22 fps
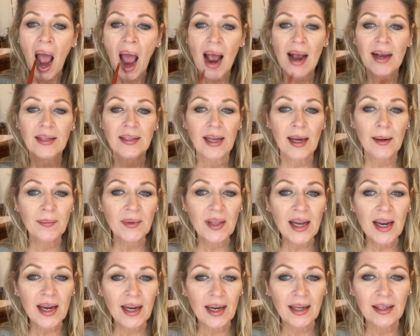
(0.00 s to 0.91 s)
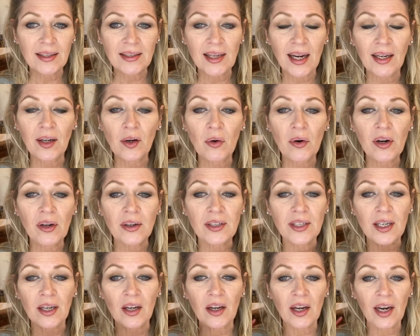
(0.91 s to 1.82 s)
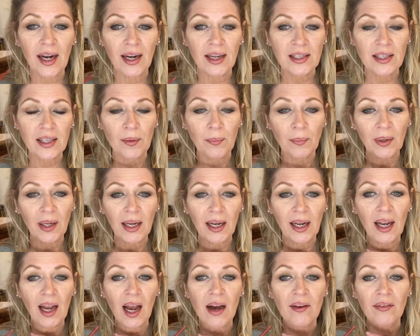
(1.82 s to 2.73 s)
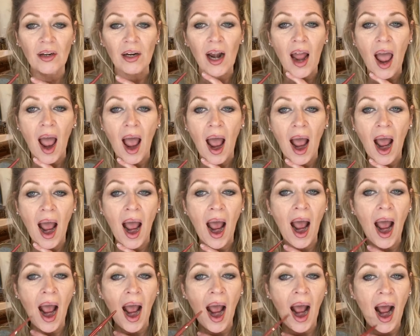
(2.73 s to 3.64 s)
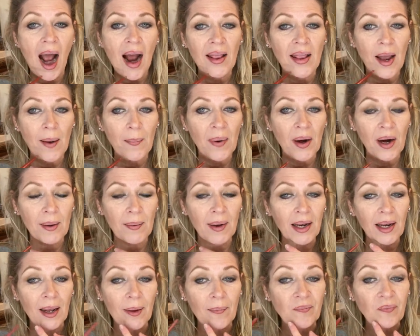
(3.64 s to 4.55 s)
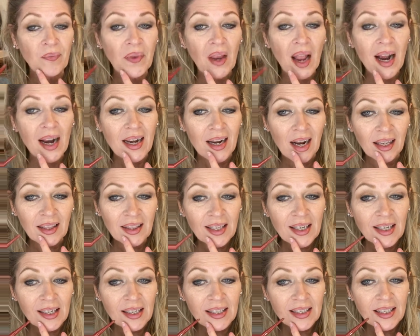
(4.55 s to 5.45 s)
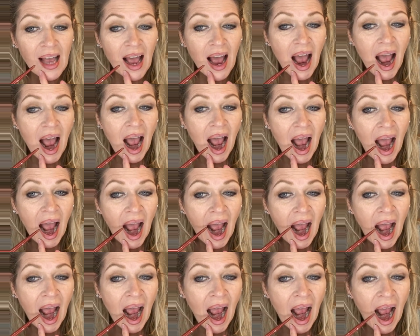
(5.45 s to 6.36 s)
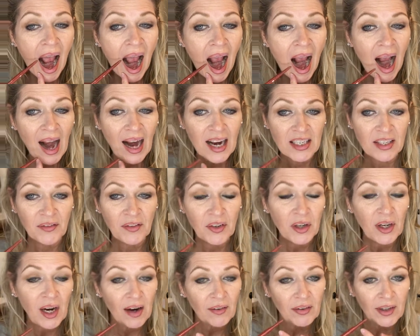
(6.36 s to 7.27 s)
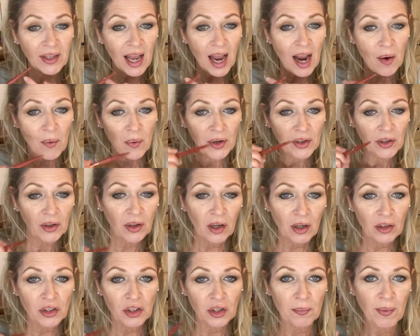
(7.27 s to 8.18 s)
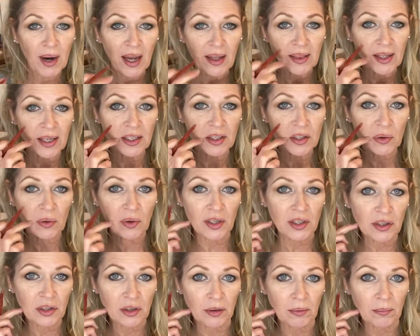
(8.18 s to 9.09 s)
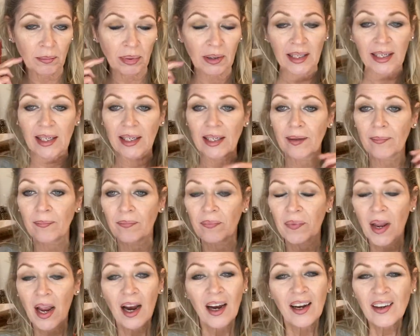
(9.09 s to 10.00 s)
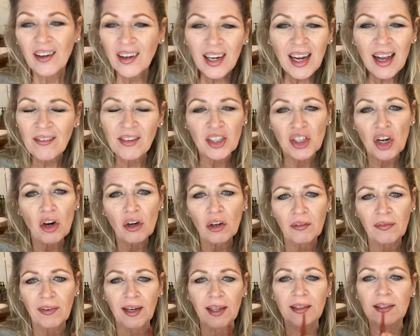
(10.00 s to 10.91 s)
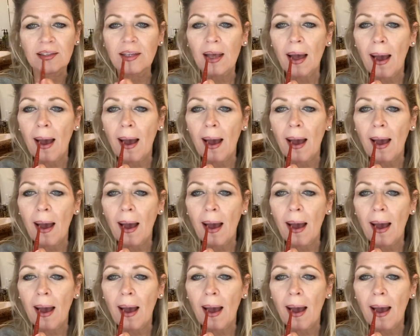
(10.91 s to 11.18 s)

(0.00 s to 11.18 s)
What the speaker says: Same thing, inside corners, and look, it has completely covered that part of my lip. Not this, because if you cover that when you close your mouth, it's going to bleed. You're going to have a Joker face.